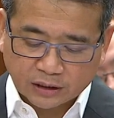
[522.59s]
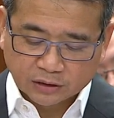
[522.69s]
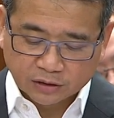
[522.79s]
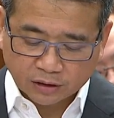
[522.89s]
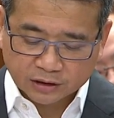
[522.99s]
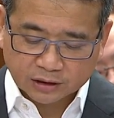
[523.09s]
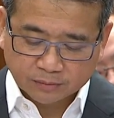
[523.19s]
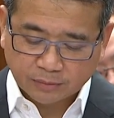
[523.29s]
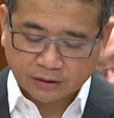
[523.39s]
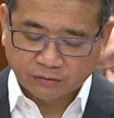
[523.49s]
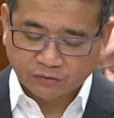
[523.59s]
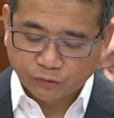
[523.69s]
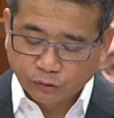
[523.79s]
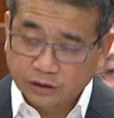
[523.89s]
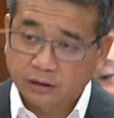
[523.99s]
what is lost by the
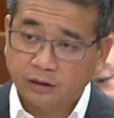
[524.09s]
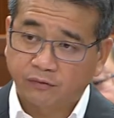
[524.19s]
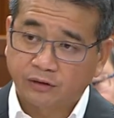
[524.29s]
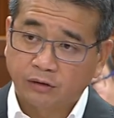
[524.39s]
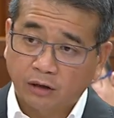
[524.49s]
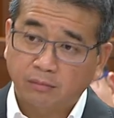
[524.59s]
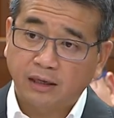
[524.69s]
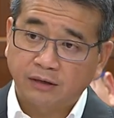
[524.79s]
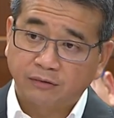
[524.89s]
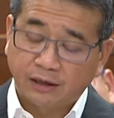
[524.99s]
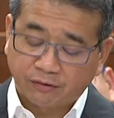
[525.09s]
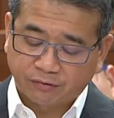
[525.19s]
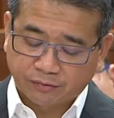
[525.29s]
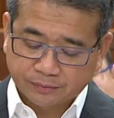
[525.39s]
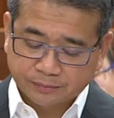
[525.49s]
refusal of the non-money relief.